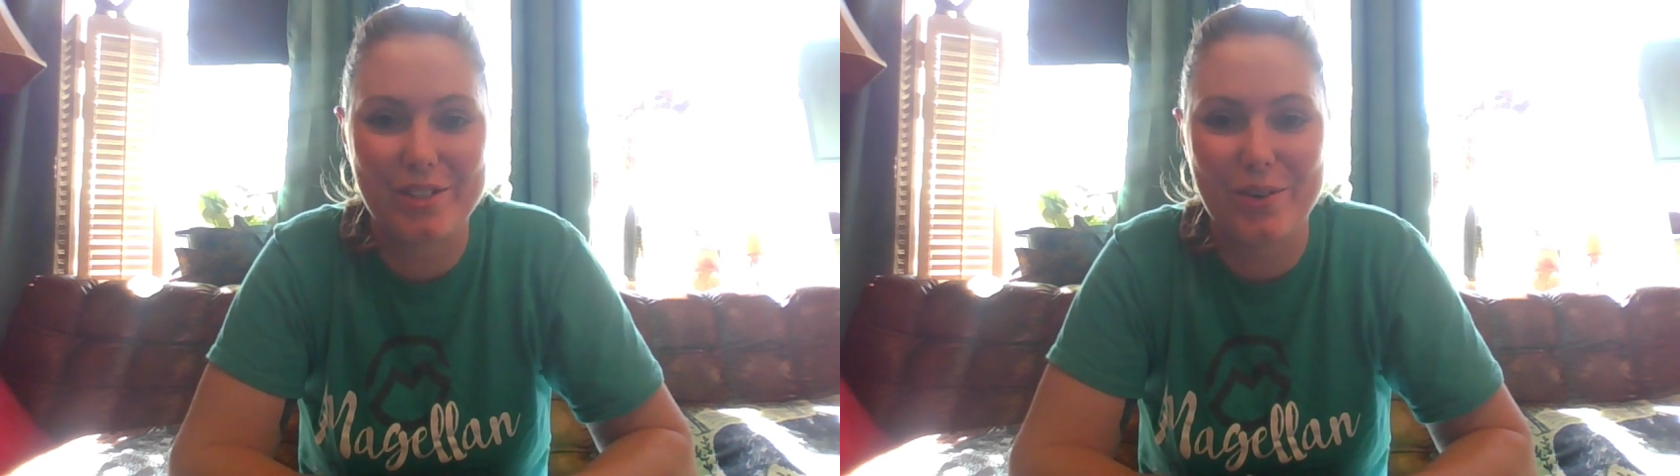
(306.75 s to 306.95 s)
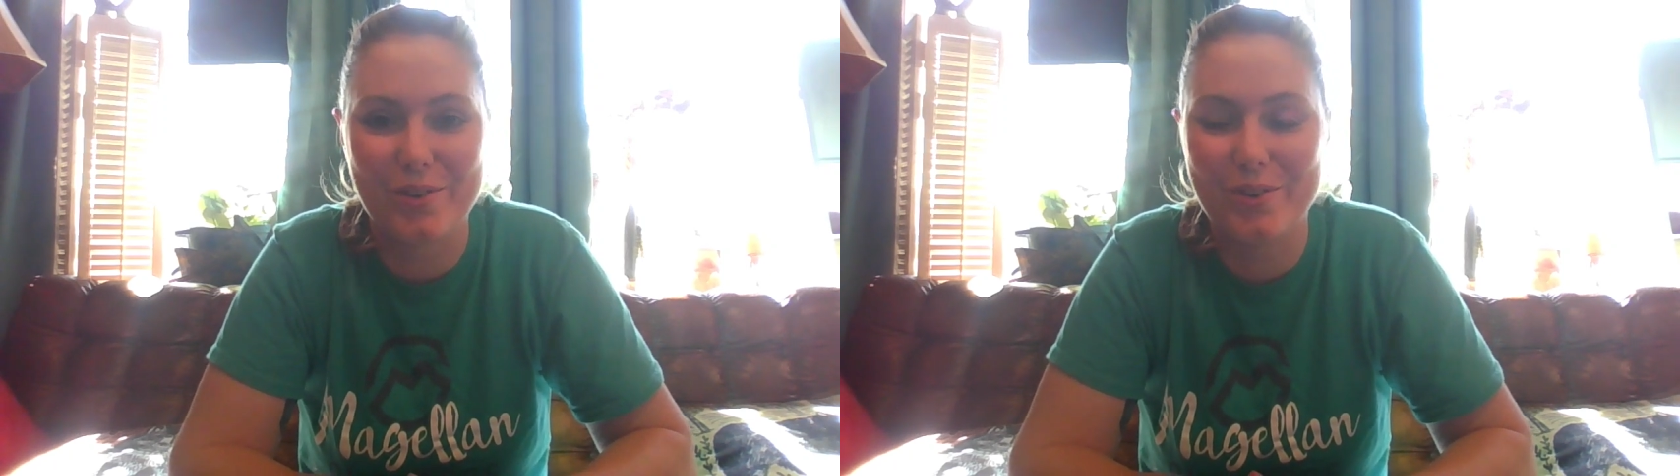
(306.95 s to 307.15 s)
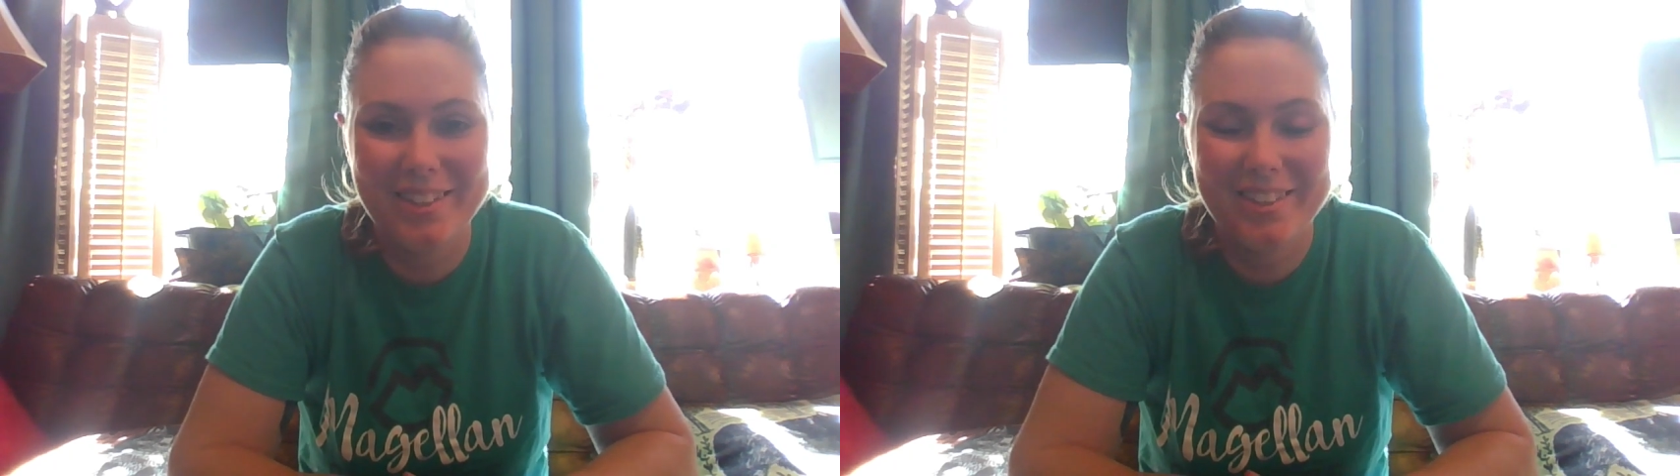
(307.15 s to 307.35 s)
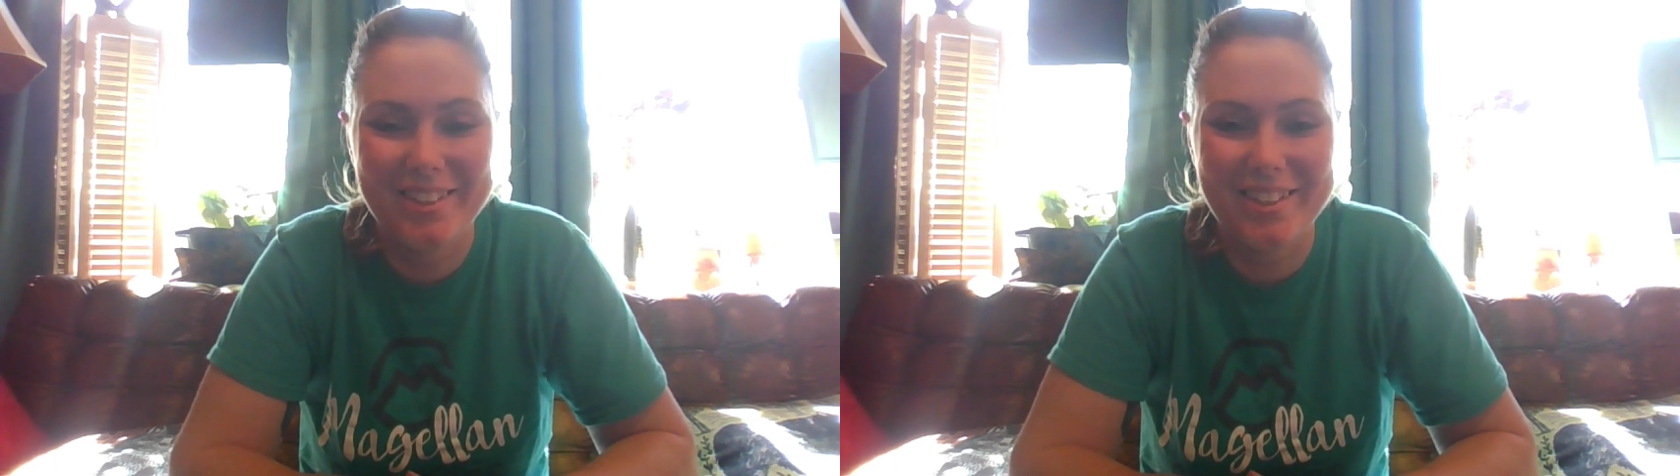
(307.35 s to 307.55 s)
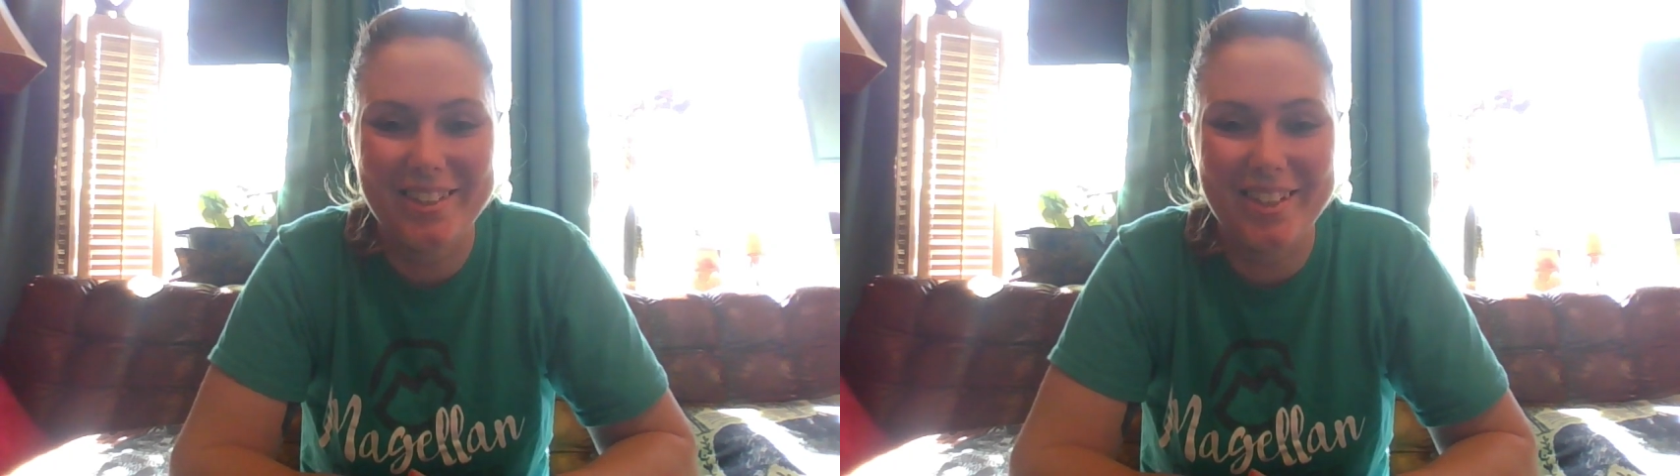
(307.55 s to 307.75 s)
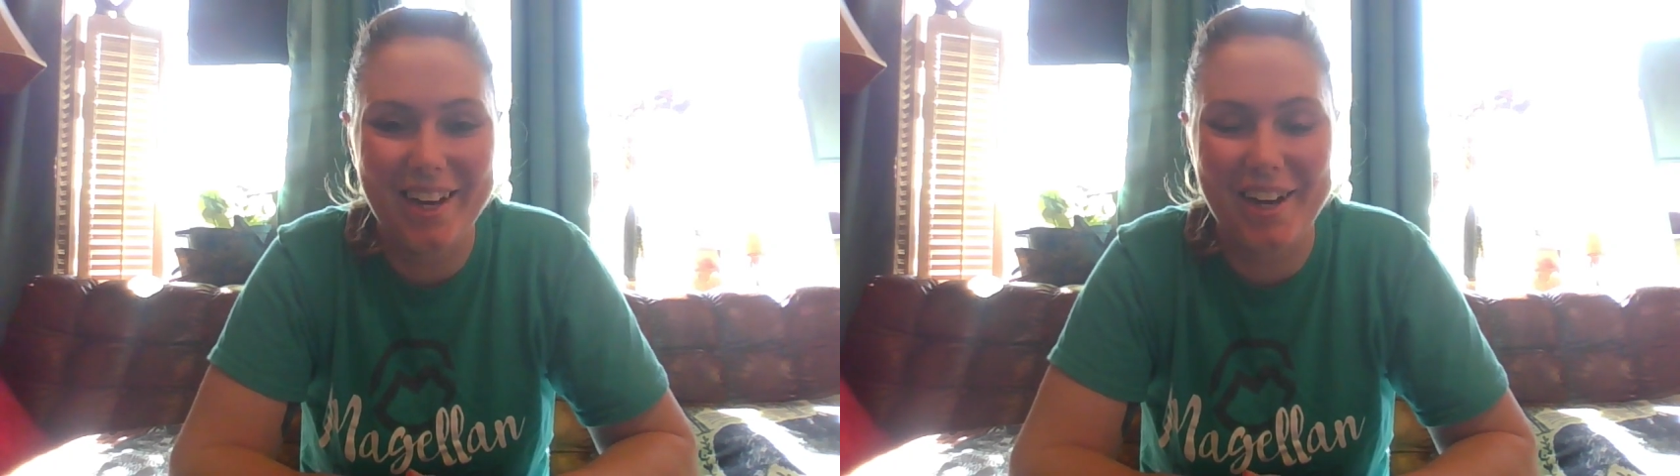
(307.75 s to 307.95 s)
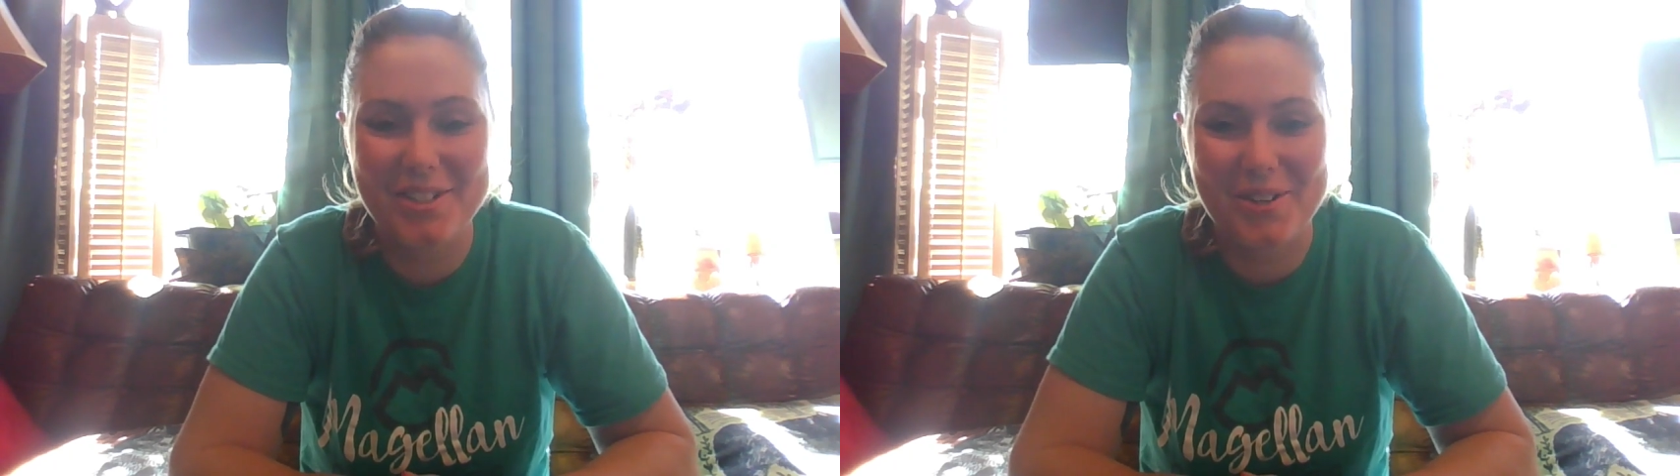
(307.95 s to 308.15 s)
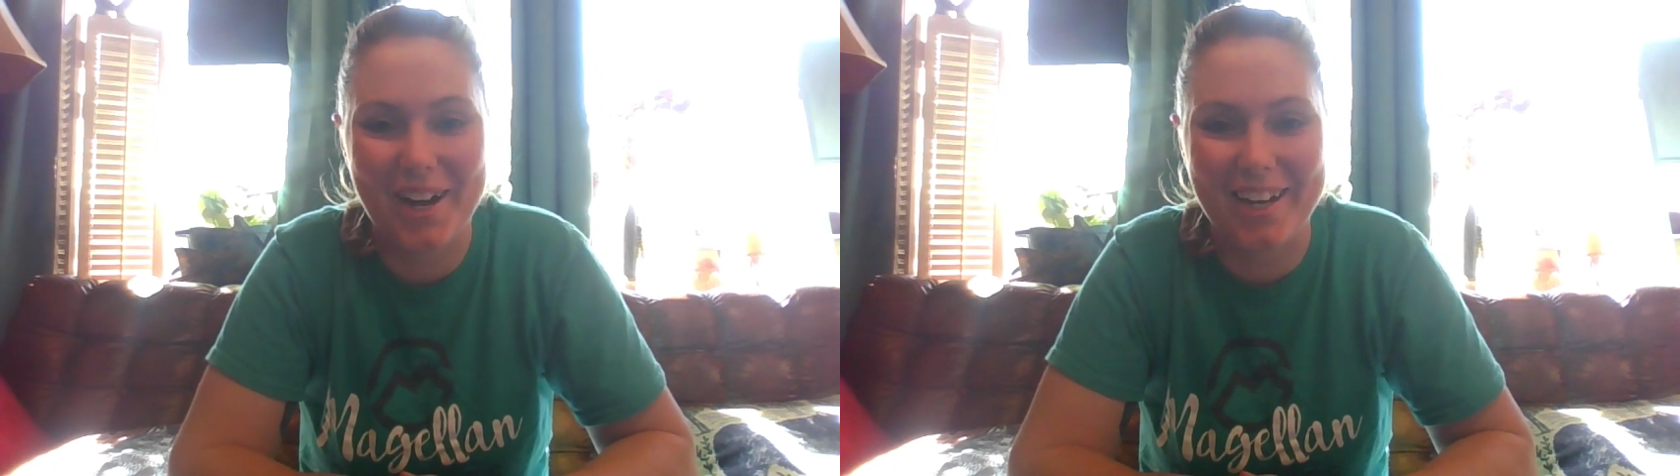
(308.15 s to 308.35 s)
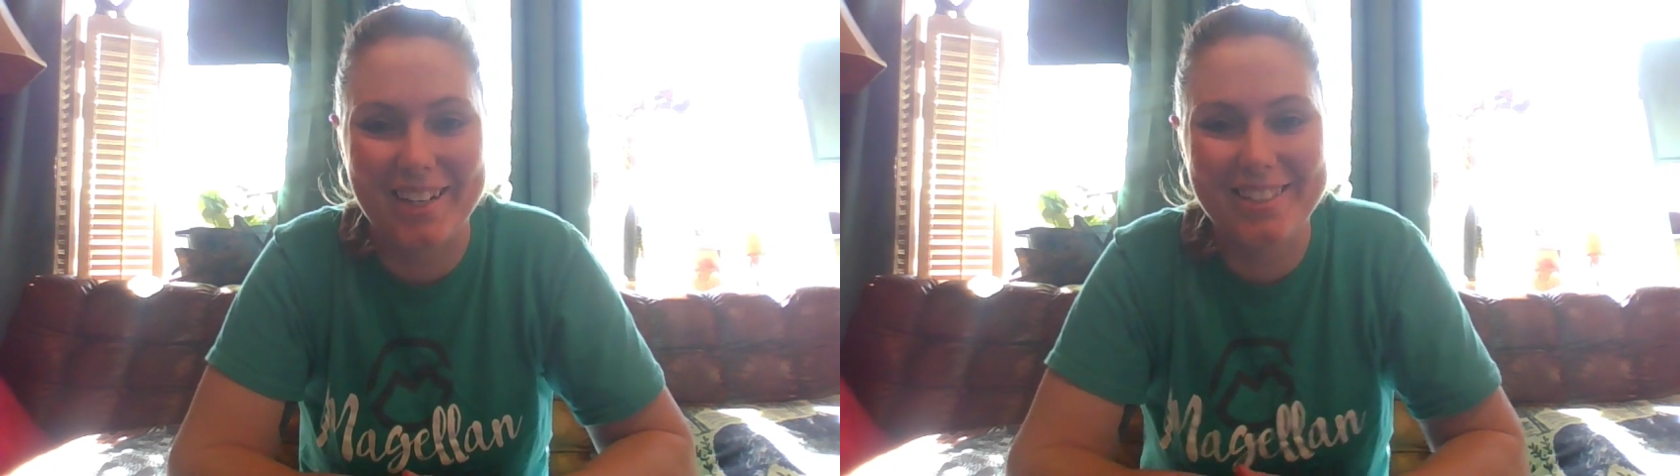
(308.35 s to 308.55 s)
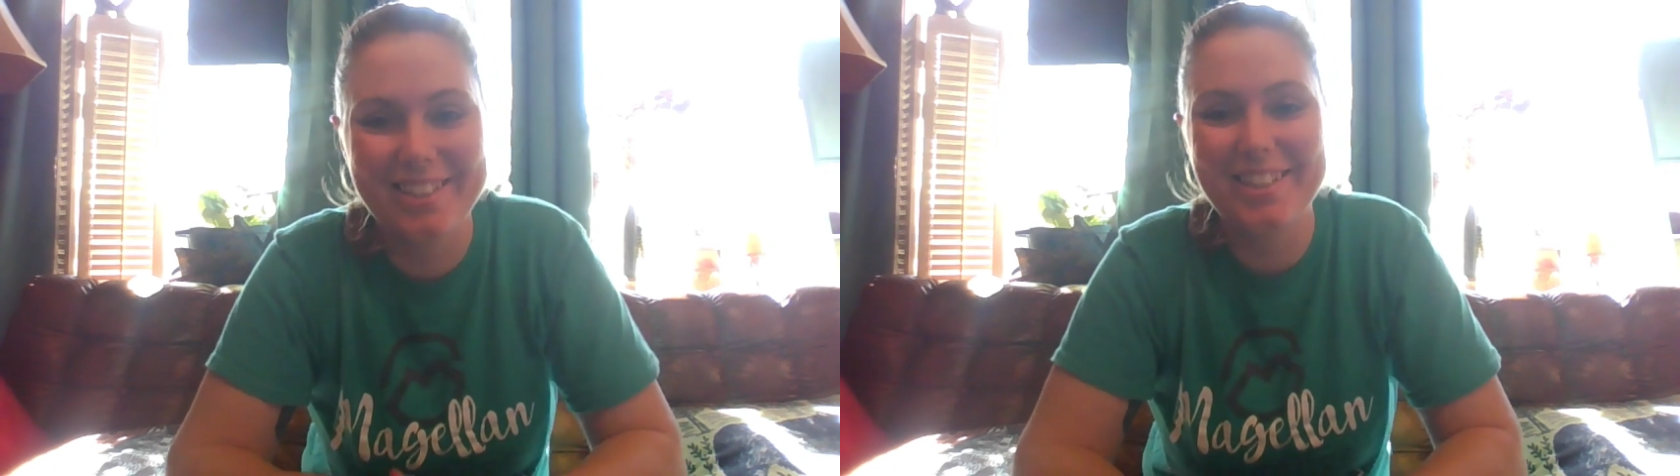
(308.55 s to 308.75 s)
So I
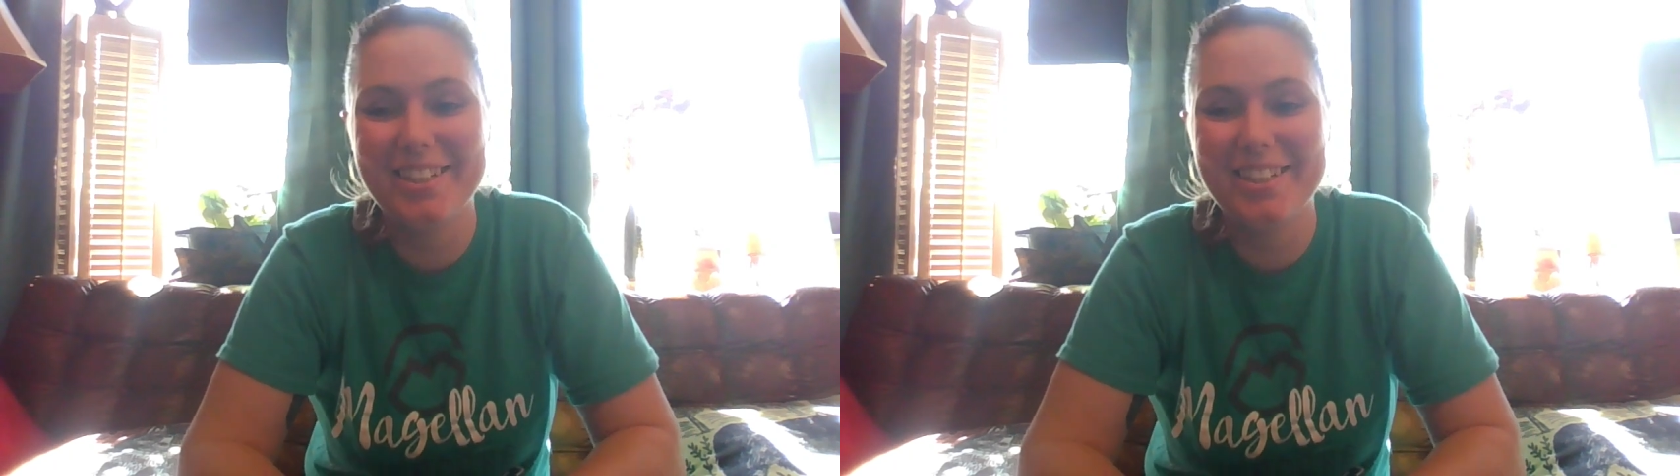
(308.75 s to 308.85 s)
tried.